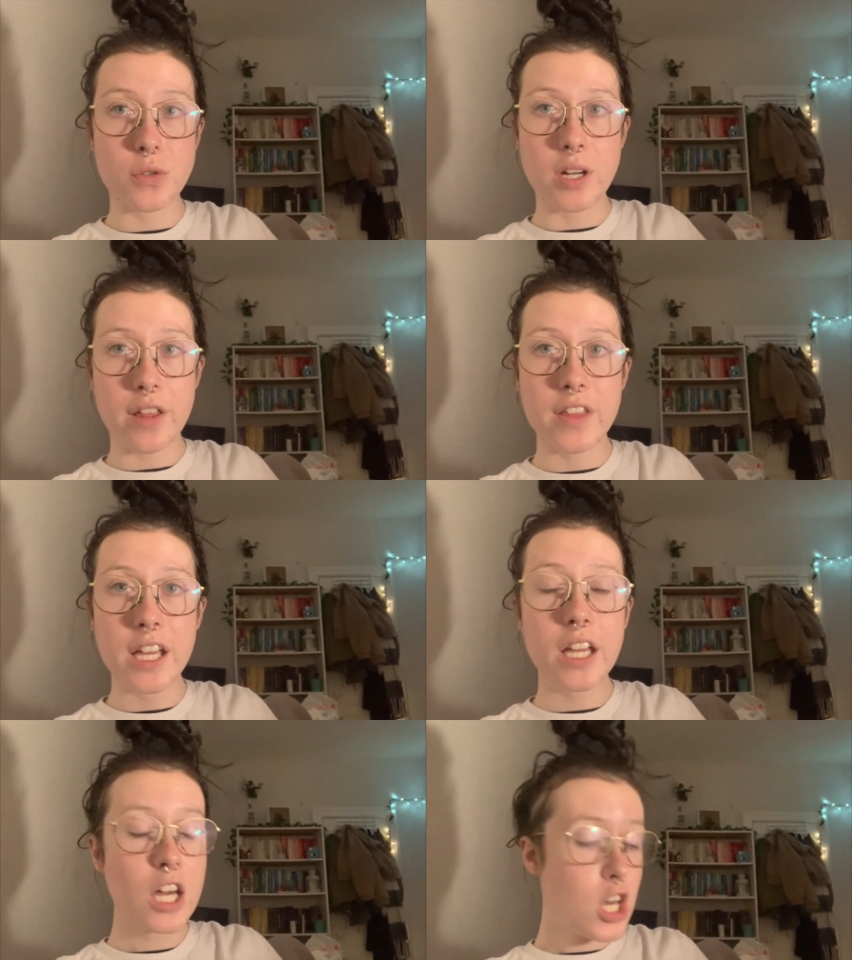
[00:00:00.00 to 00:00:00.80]
do
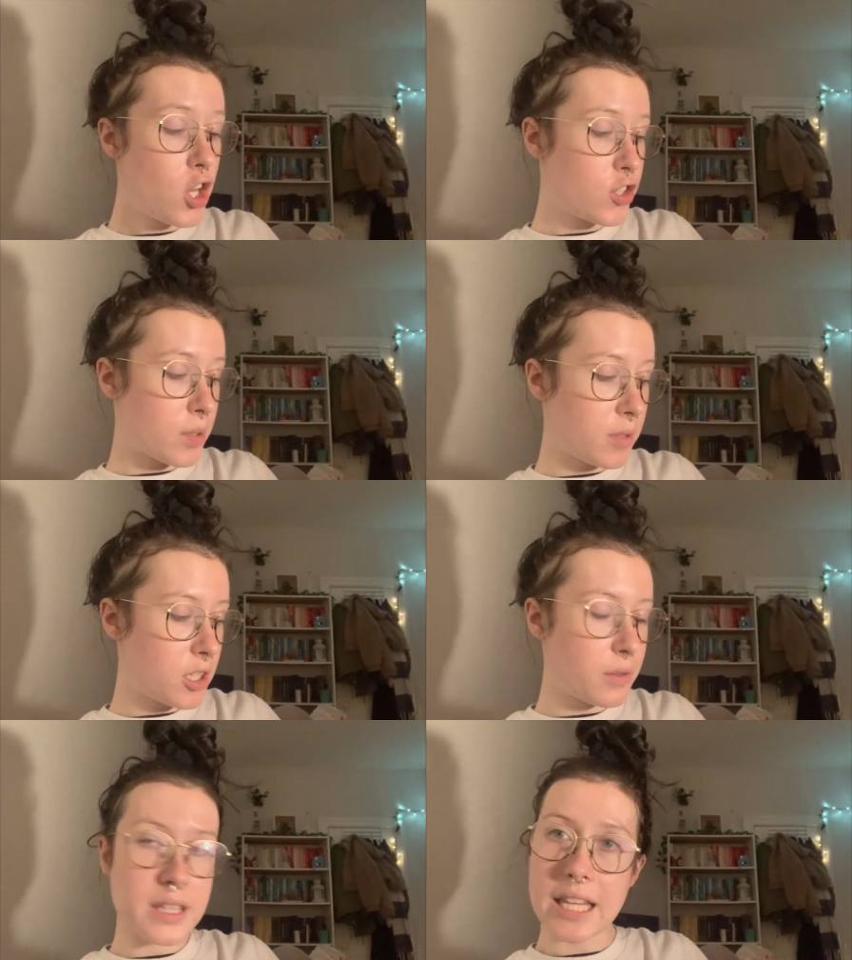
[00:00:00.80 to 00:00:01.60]
nothing, so I'm gonna
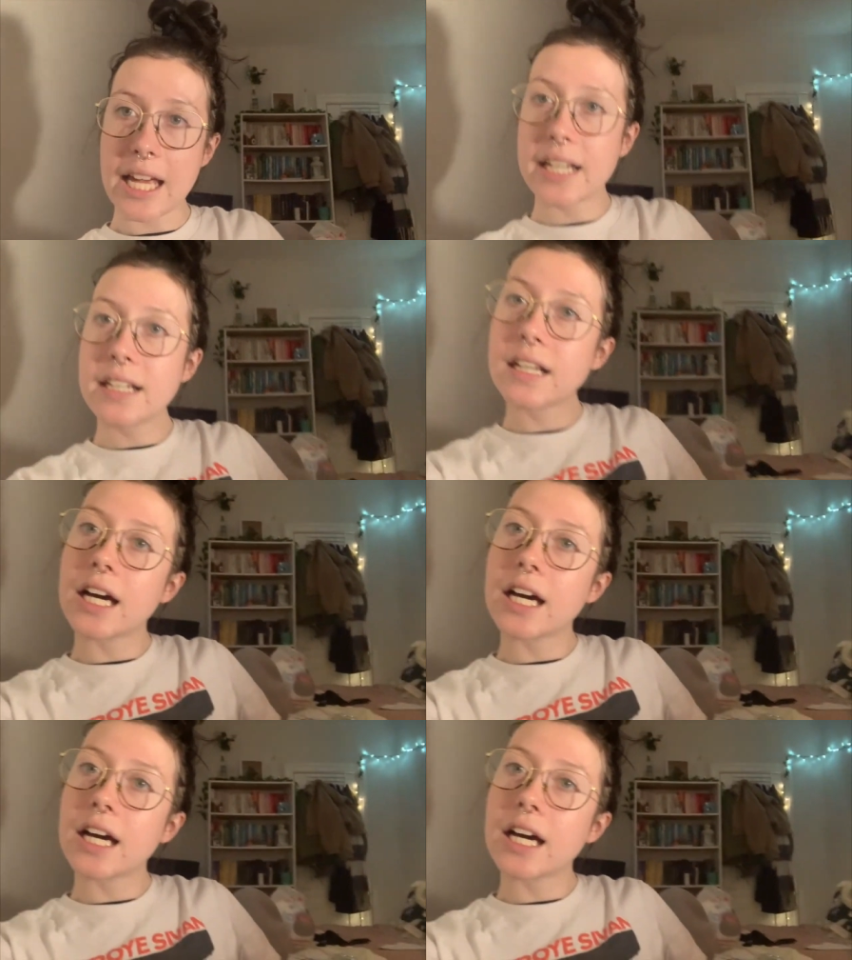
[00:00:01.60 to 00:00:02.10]
do it then.